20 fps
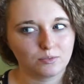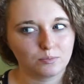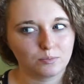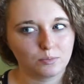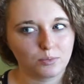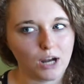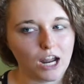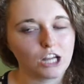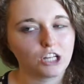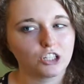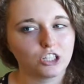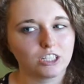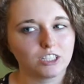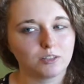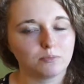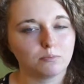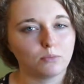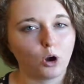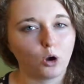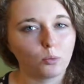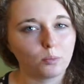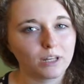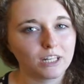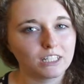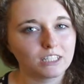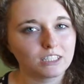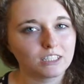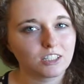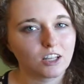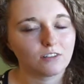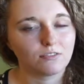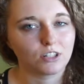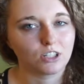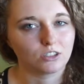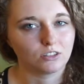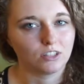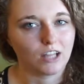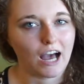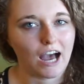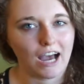precious moments of our
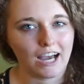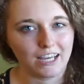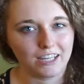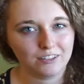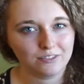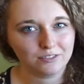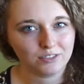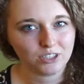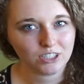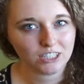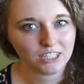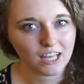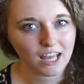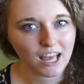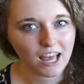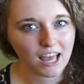lives